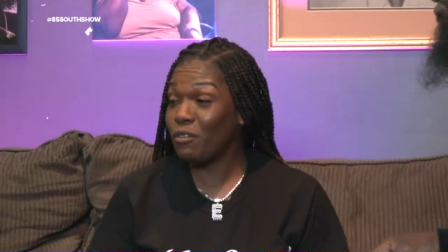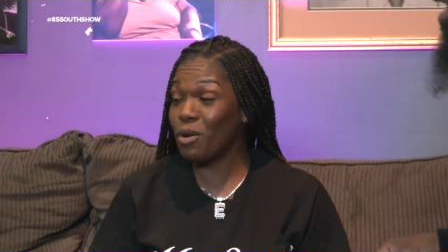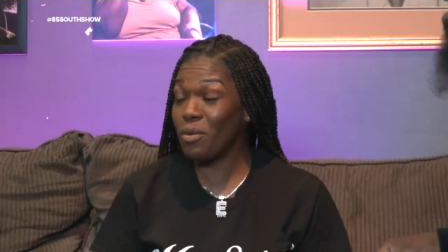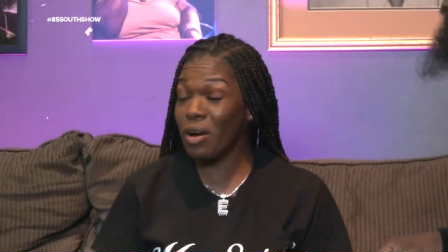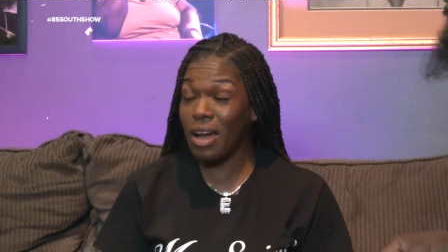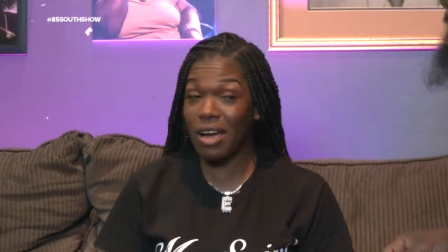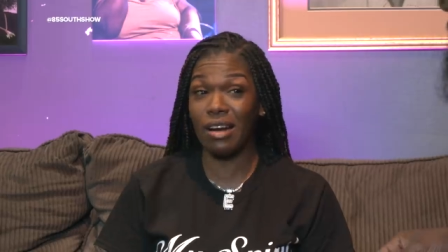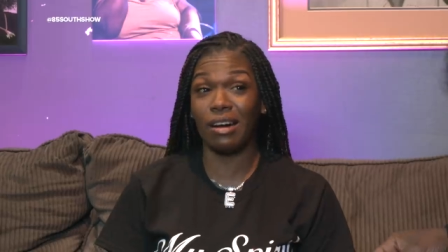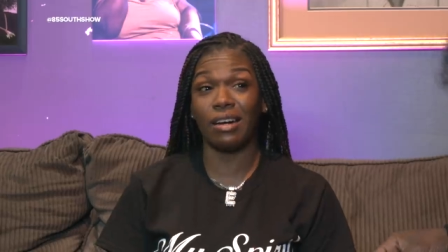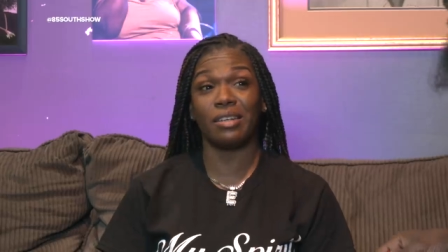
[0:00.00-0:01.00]
You can't
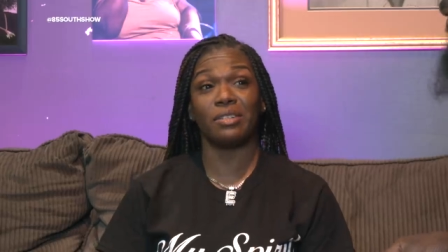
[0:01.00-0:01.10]
fucking